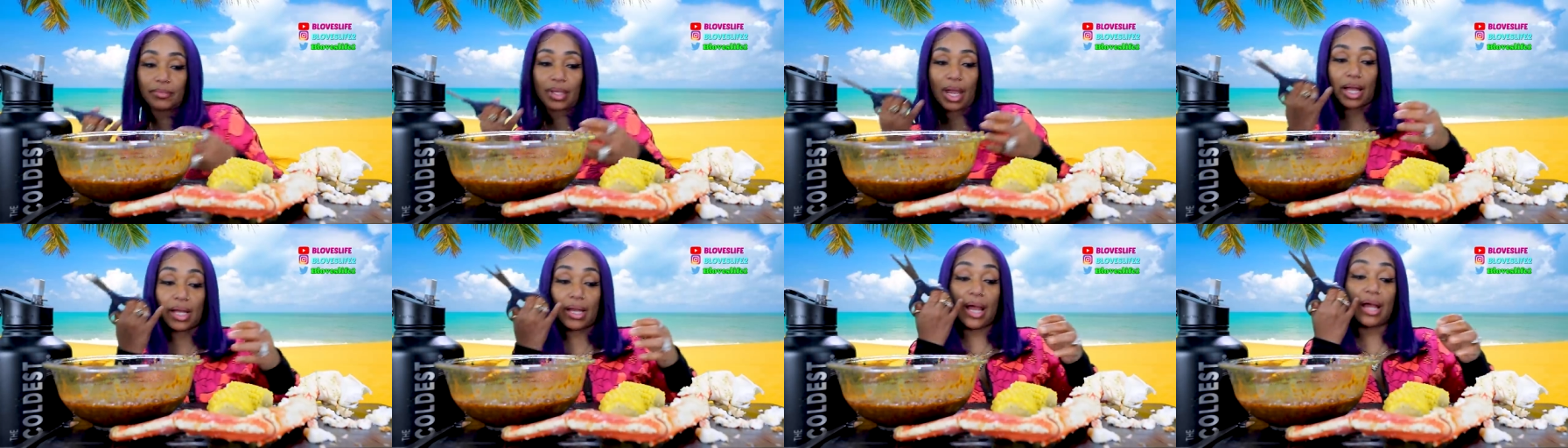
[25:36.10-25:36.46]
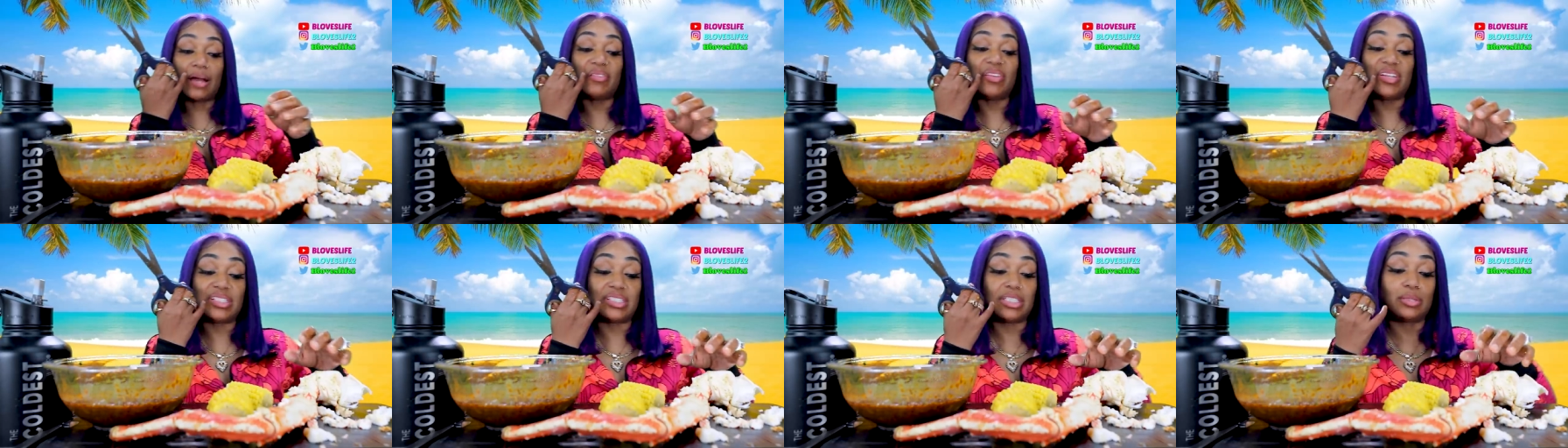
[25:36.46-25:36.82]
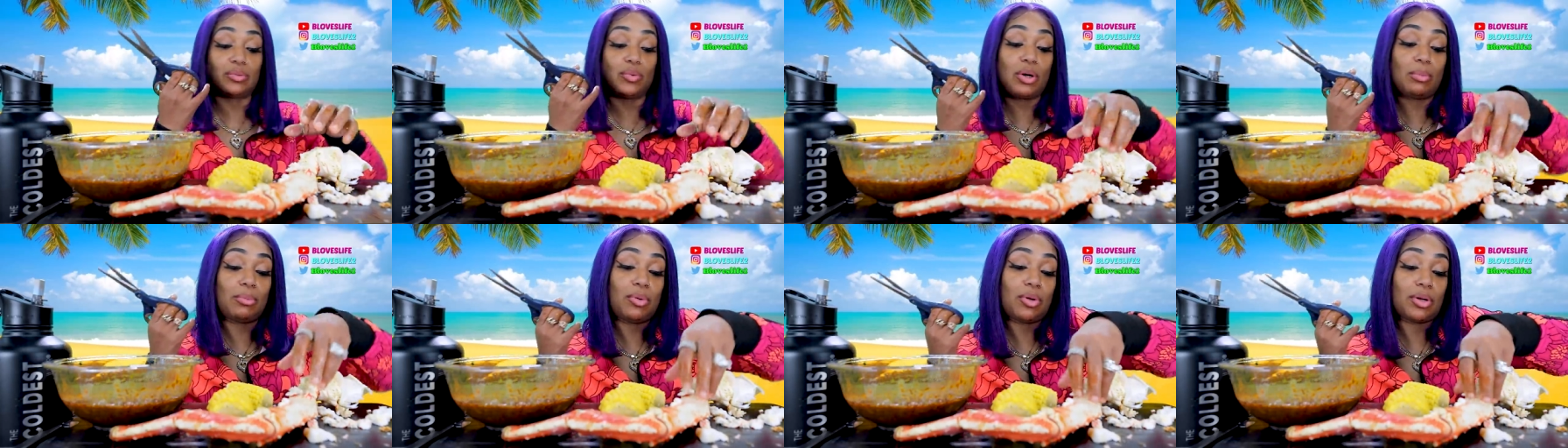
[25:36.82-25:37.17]
I, I can finish this
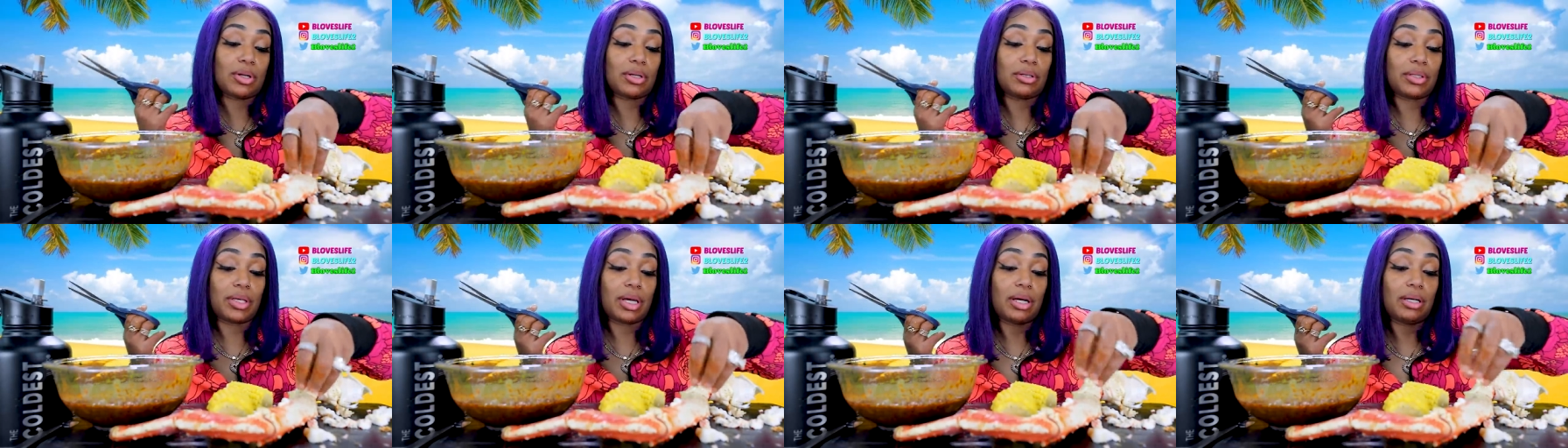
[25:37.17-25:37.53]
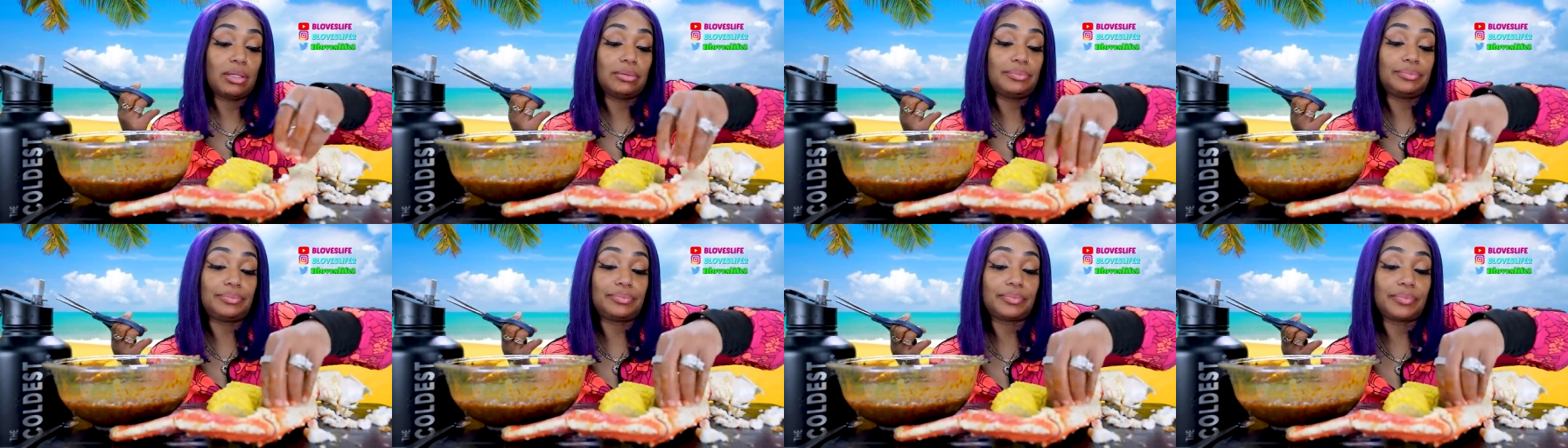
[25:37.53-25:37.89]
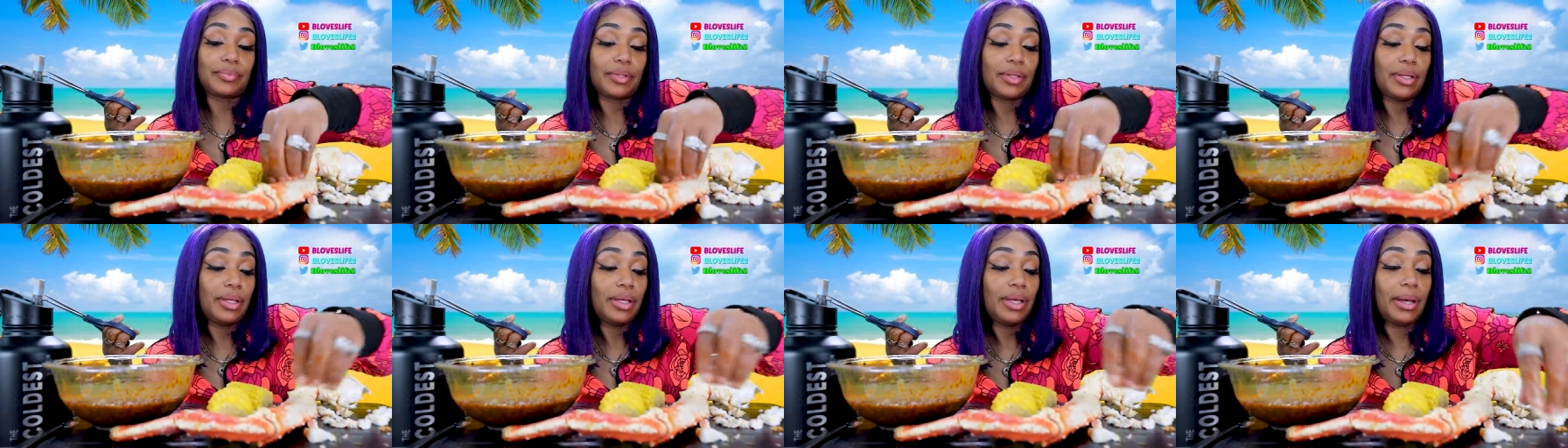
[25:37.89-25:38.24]
one more though, y'all.
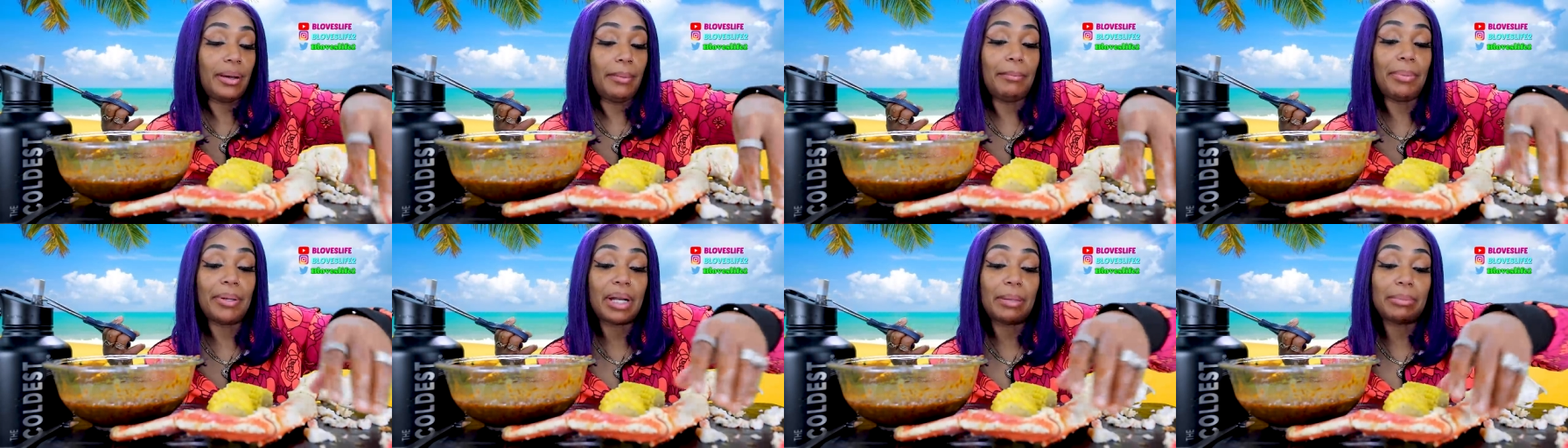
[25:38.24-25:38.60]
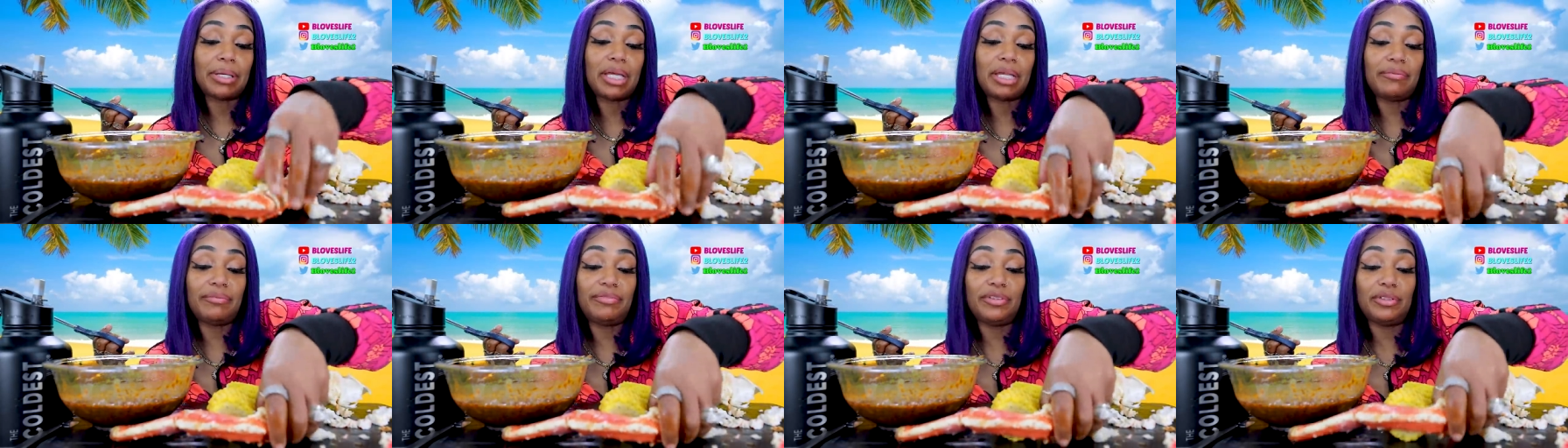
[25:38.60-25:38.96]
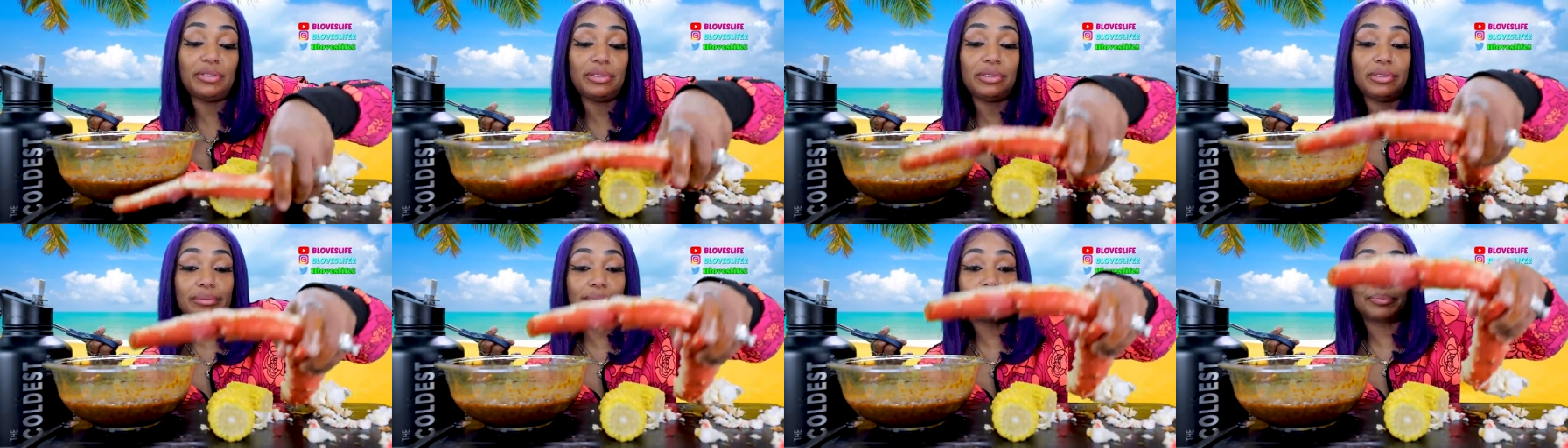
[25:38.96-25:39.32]
But I'm getting
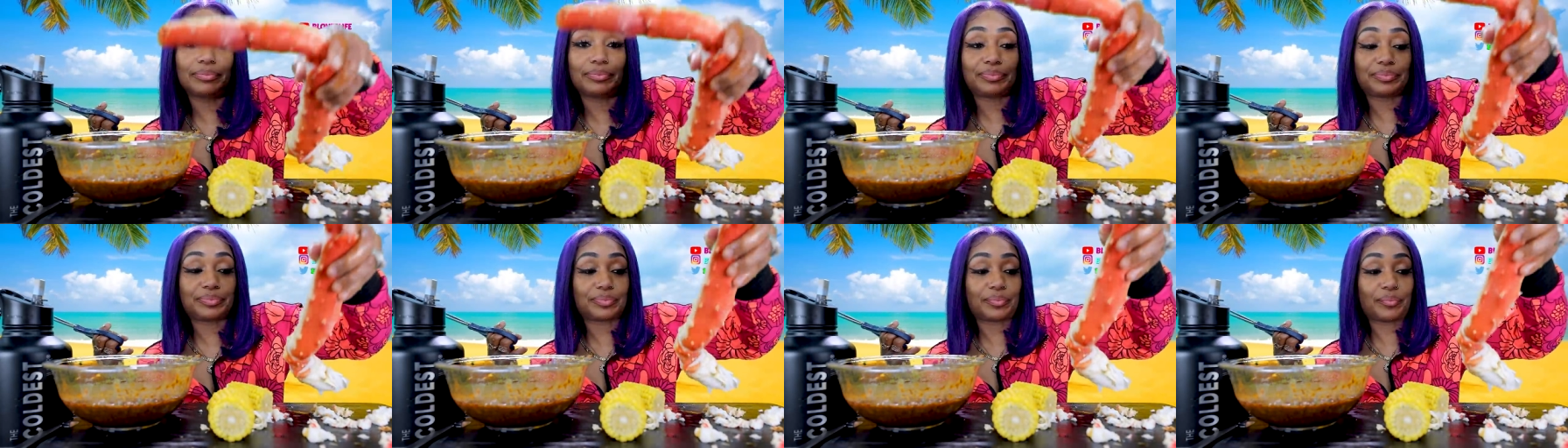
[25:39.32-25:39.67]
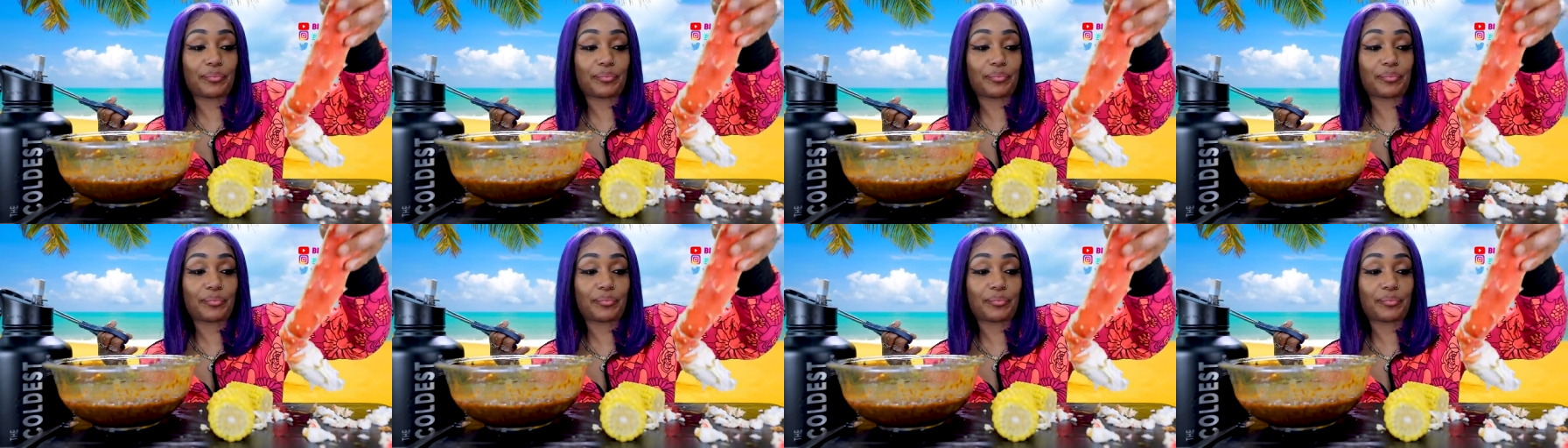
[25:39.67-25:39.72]
full.